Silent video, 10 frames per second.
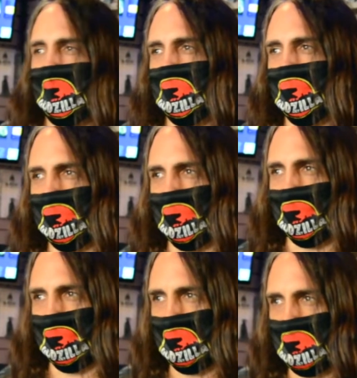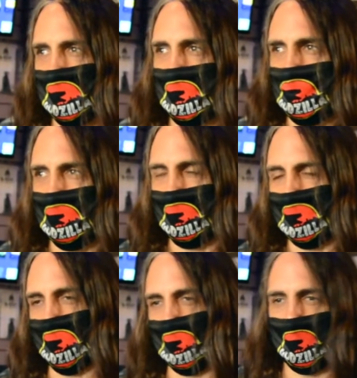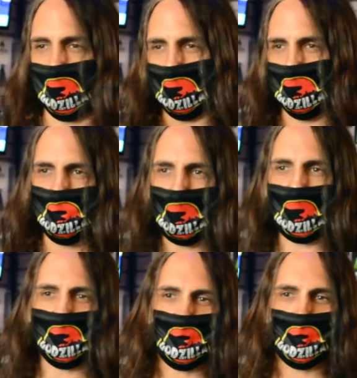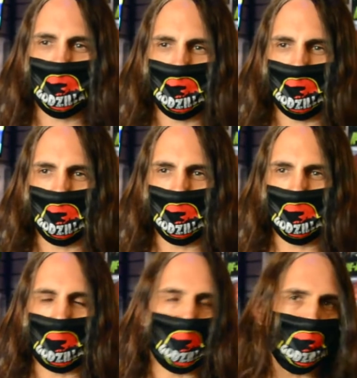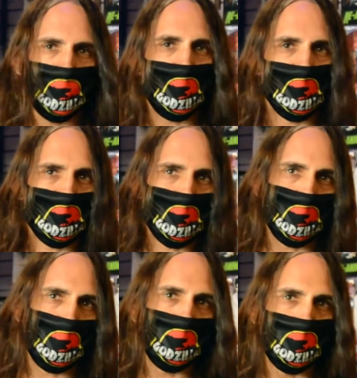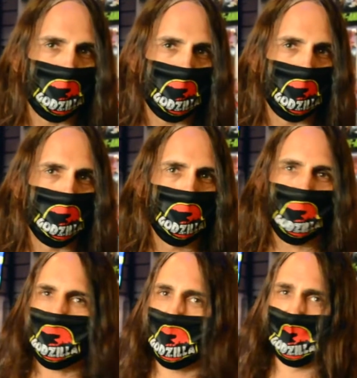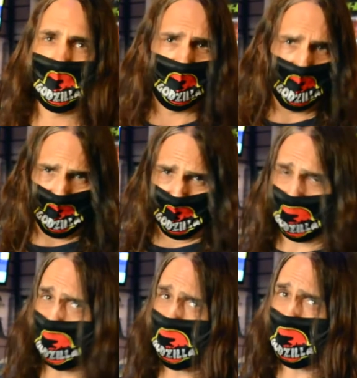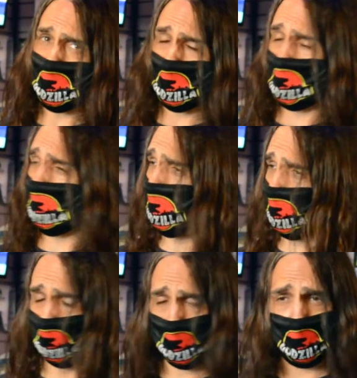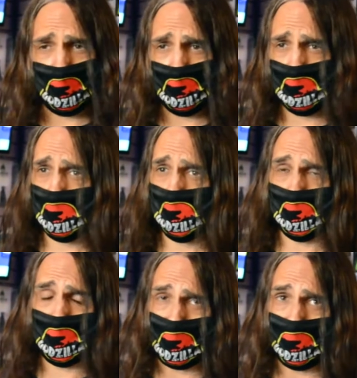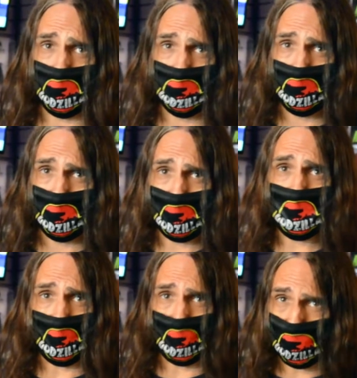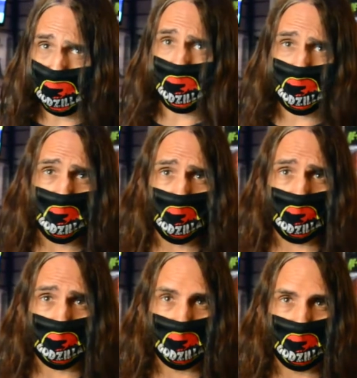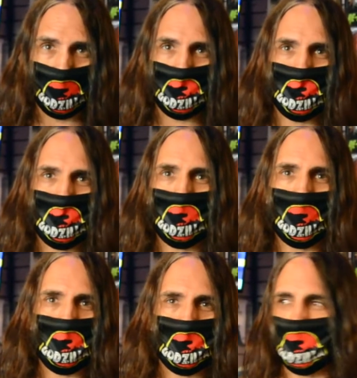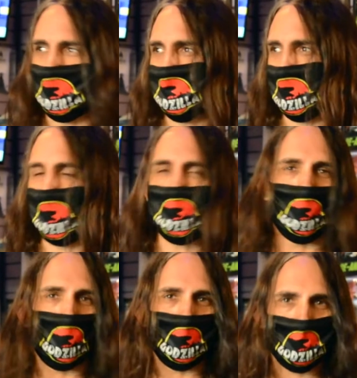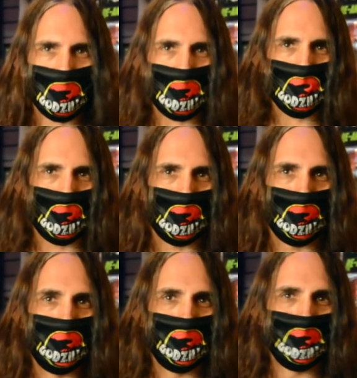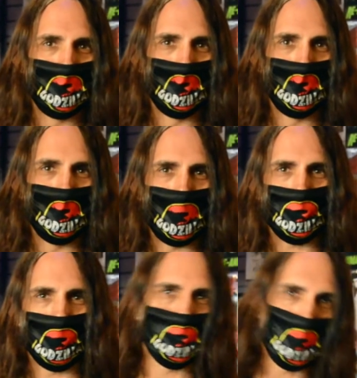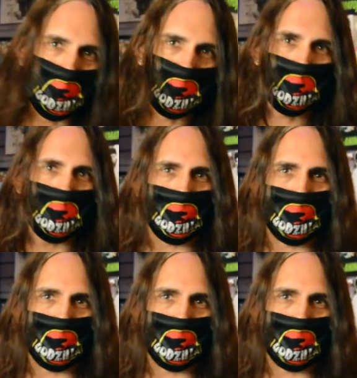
they're touching spots that other places aren't getting. You know, plus. I love Planet Comic Con, love vending there, but man, it's a lot of people. So sometimes it's nice to have it where it's not so everyone bumping into you every